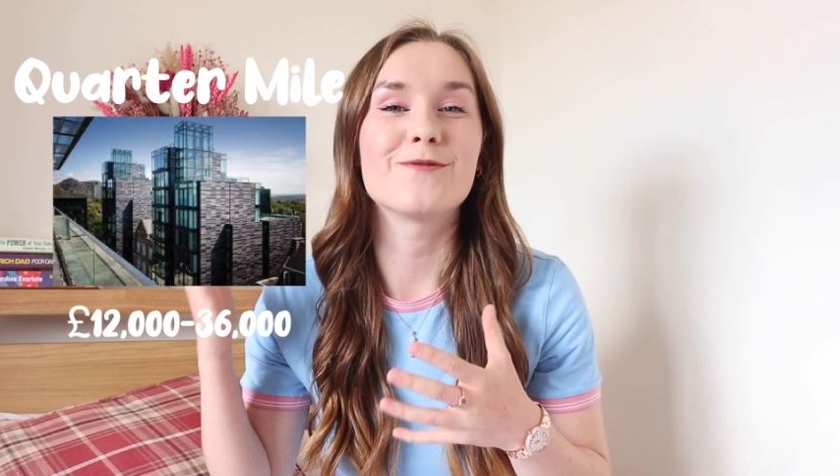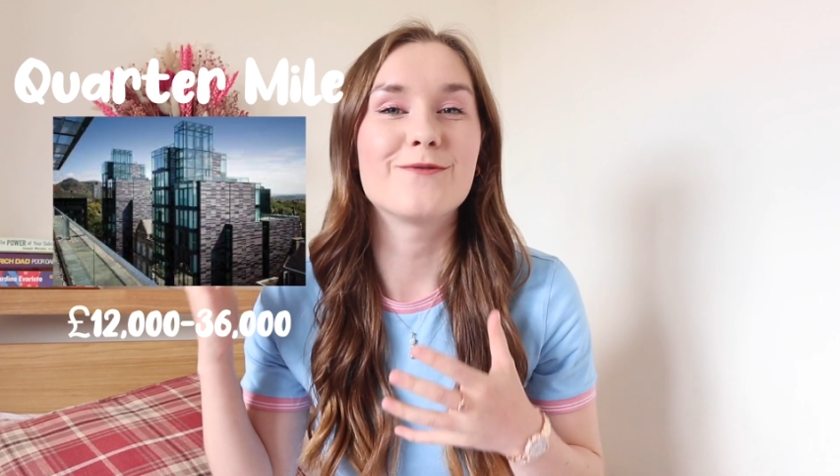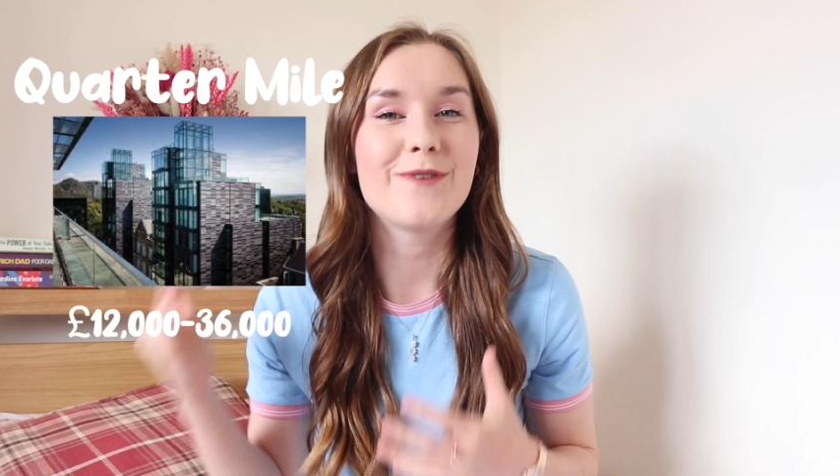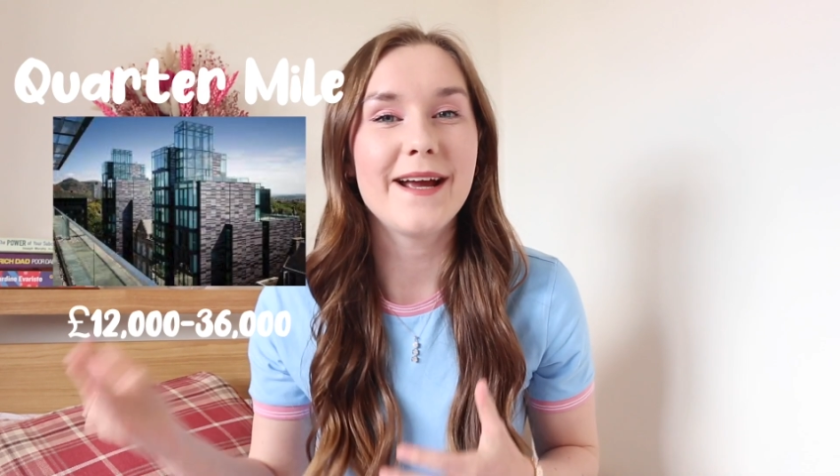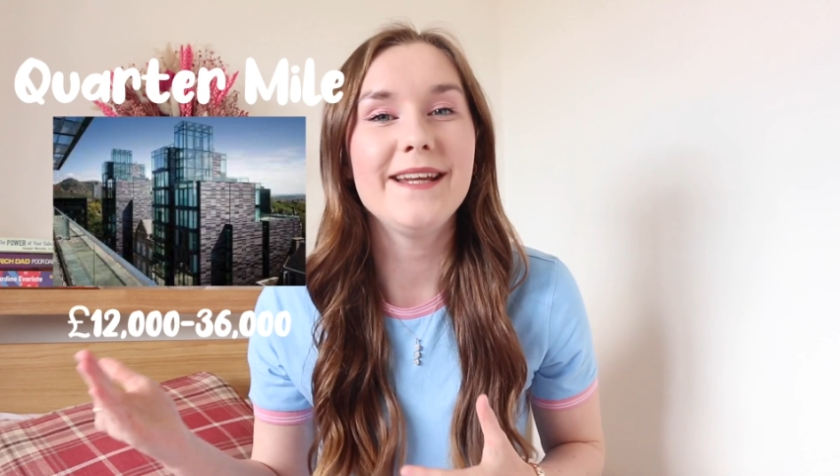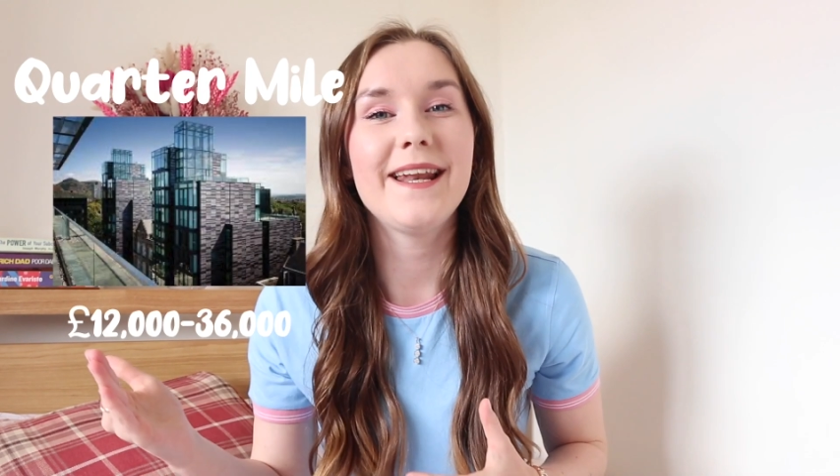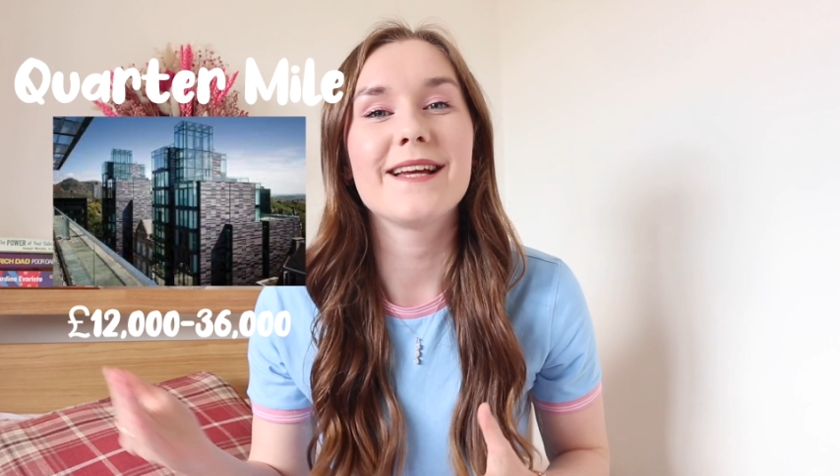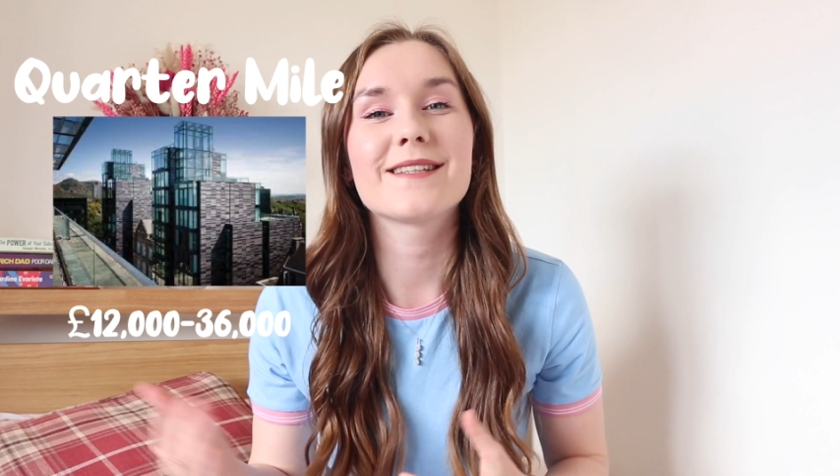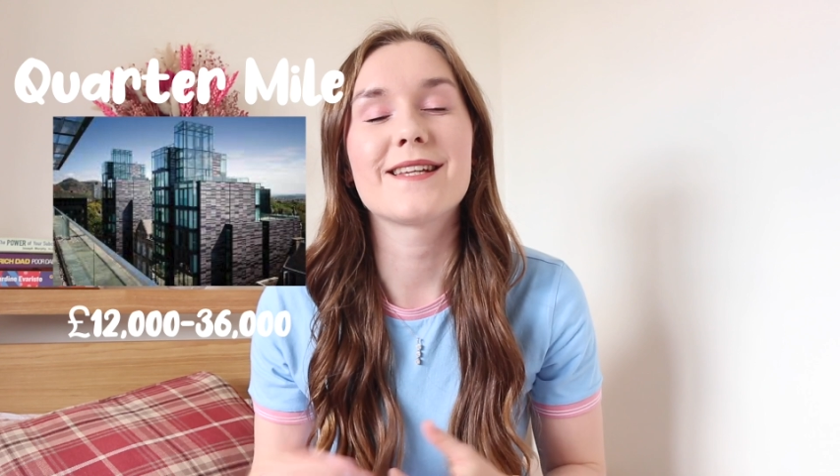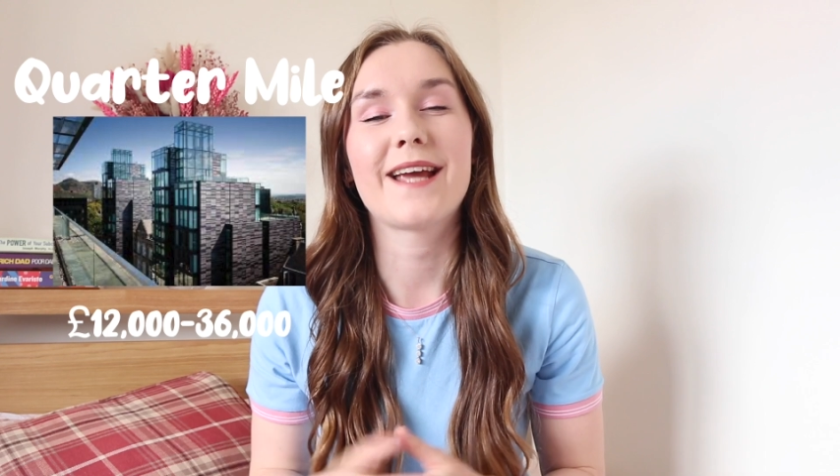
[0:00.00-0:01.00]
right
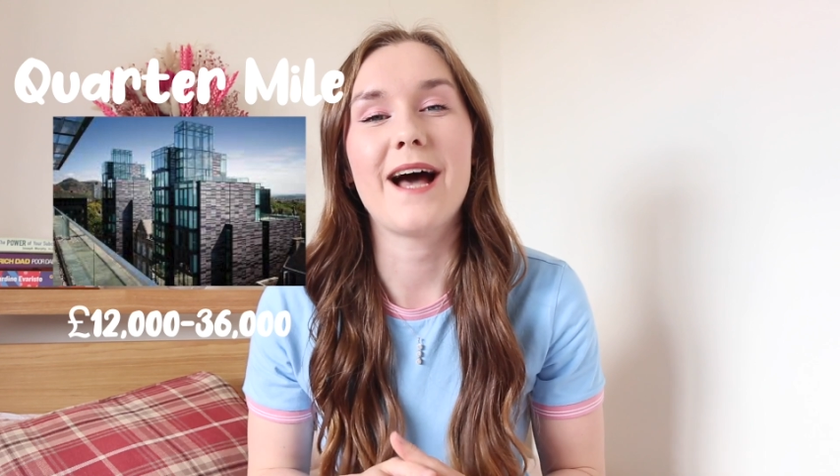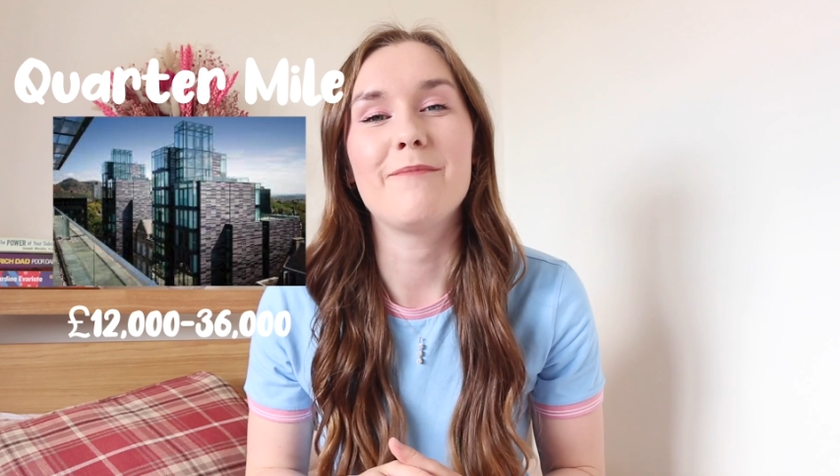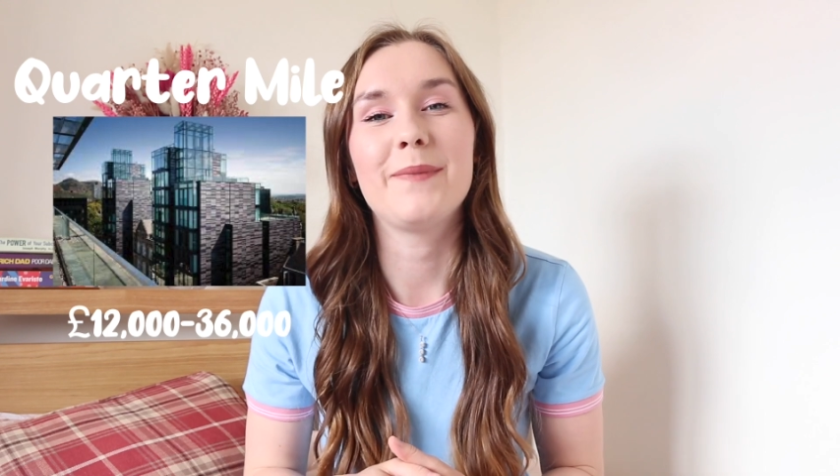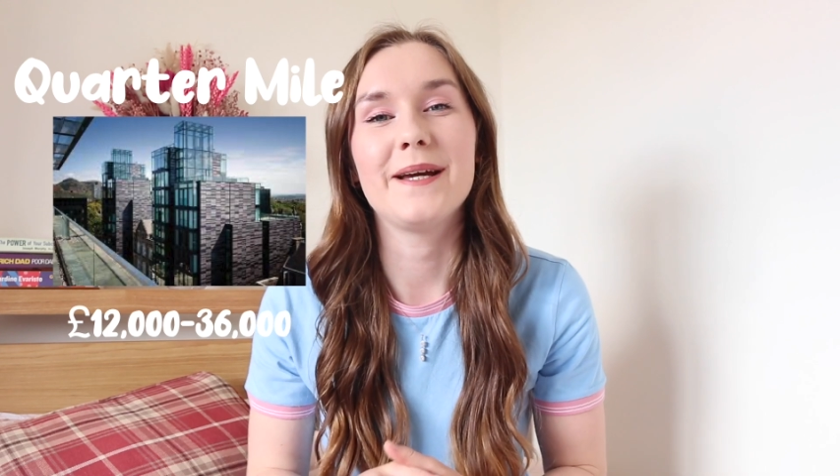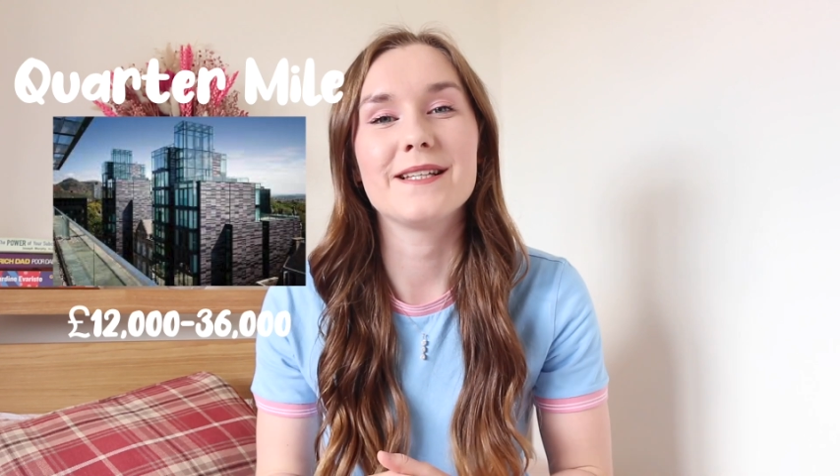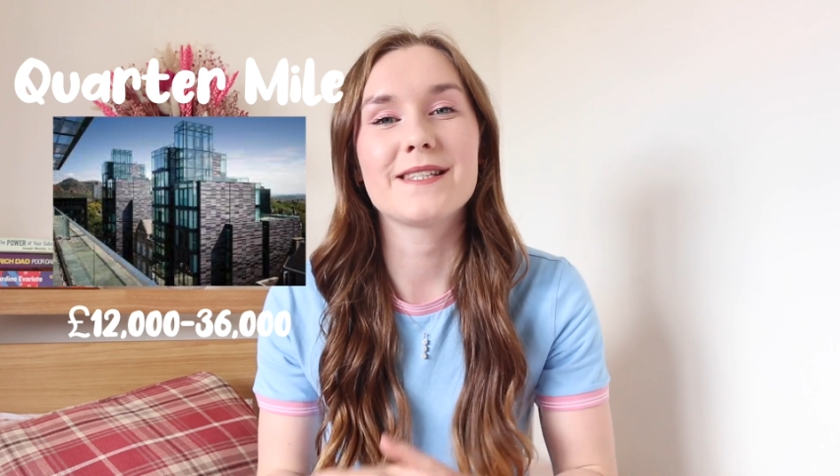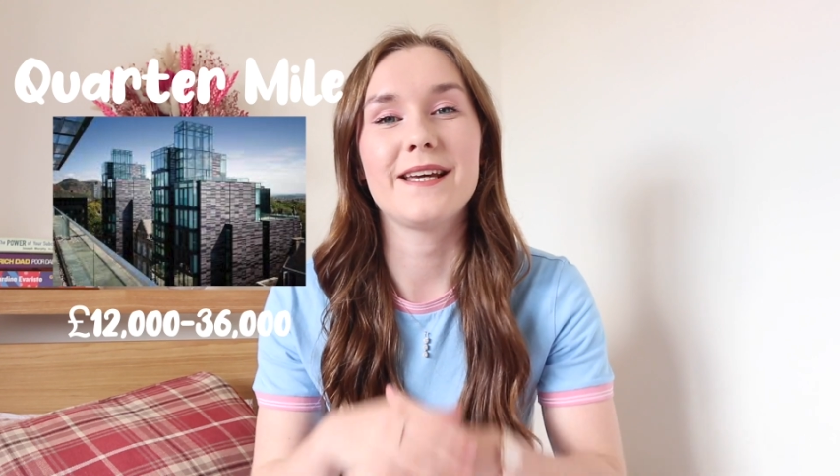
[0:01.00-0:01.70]
next to campus.